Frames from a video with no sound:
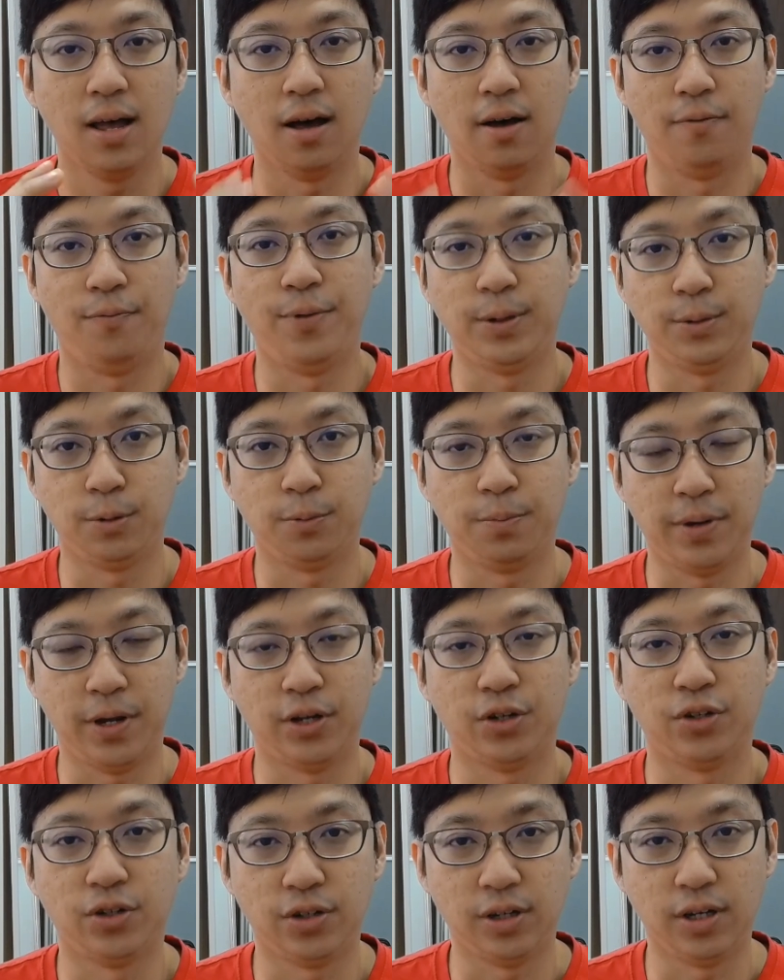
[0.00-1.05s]
a Facebook
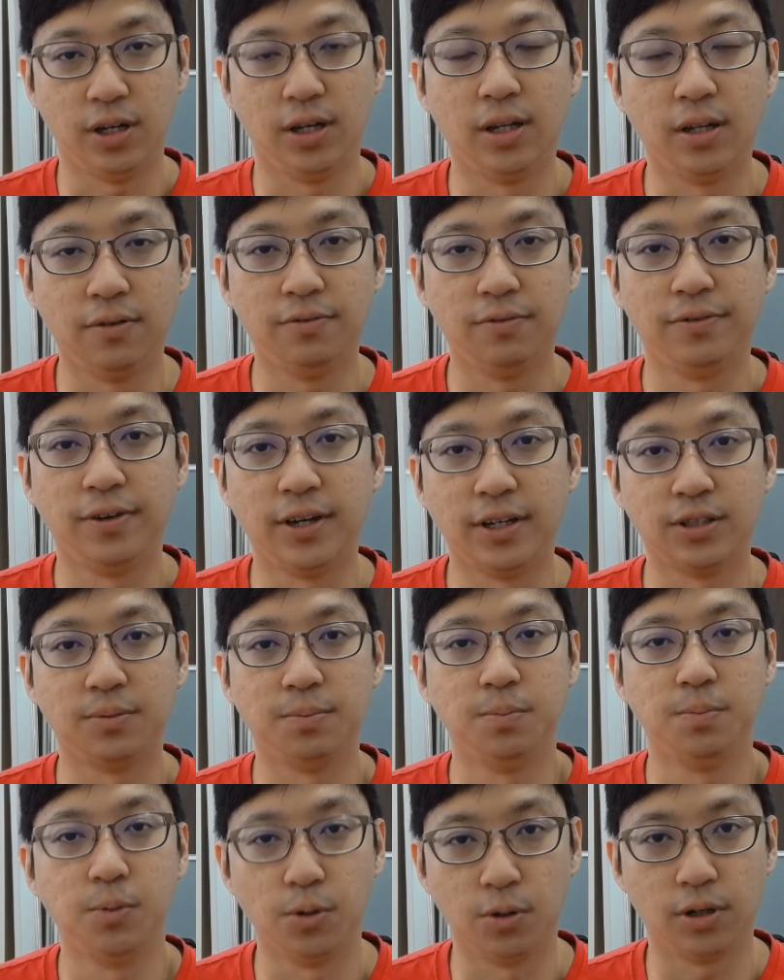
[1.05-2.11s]
page in
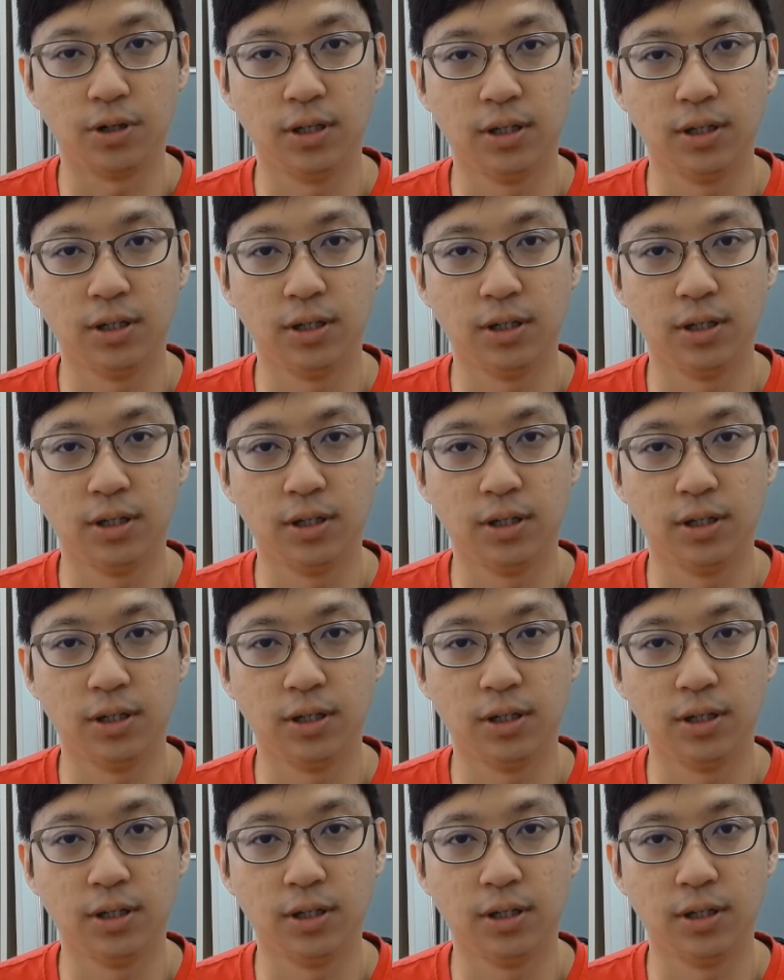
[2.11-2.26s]
Facebook.